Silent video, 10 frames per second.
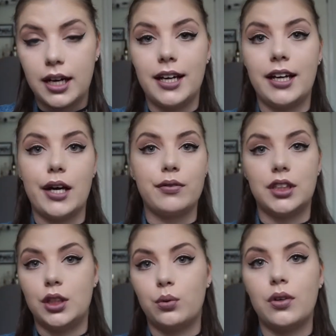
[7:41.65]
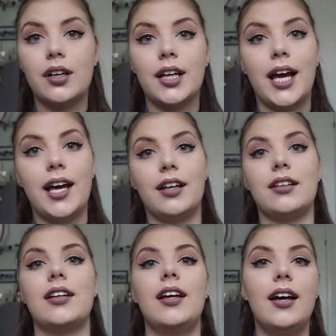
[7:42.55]
I have a new one,
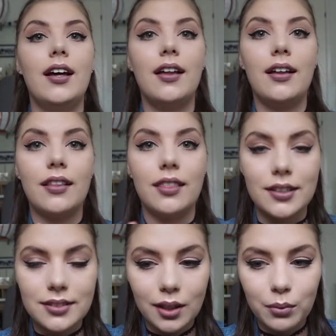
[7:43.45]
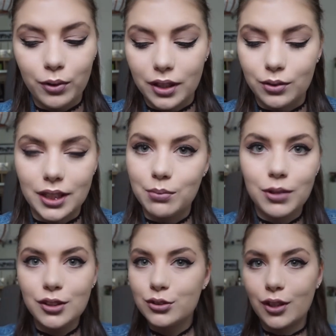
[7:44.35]
and this time around, I'm
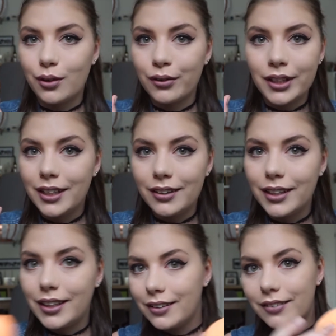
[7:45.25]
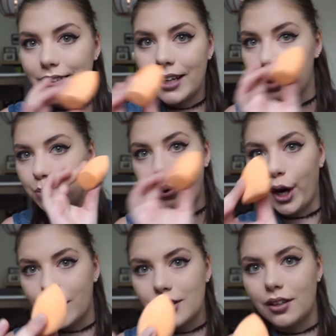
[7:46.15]
not storing it in that
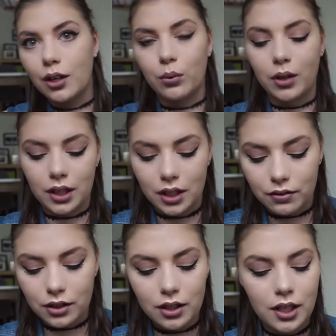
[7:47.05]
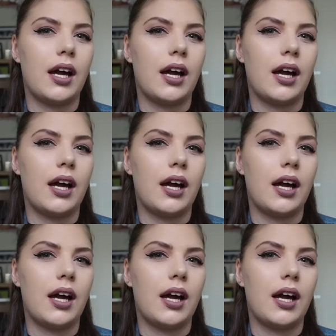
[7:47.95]
pot or whatever.